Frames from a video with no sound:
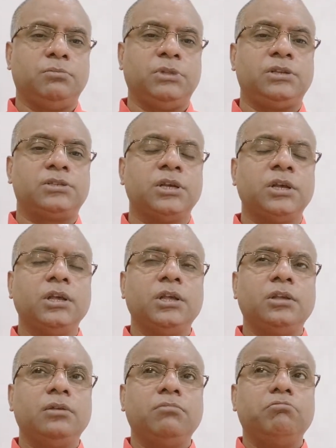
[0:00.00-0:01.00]
minutes,
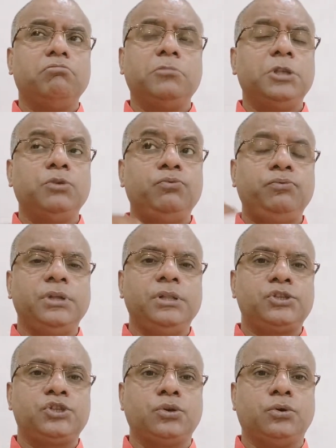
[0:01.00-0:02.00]
you
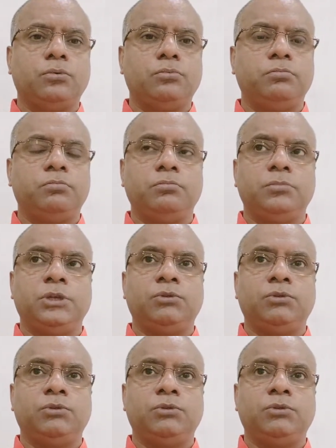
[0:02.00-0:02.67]
feel so,